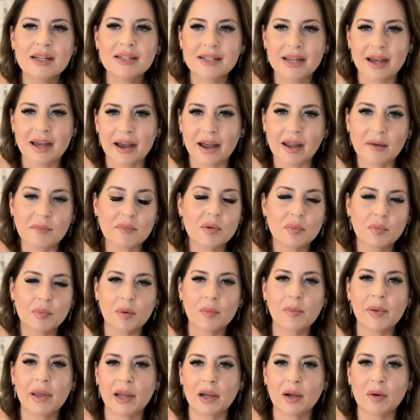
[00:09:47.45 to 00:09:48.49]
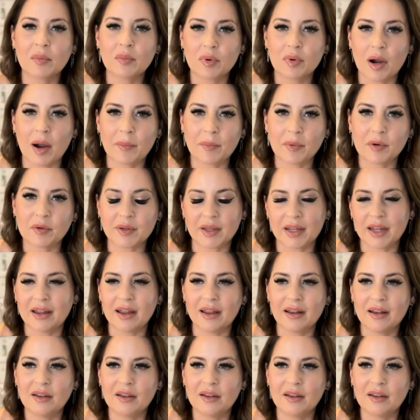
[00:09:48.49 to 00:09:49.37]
time to prepare properly.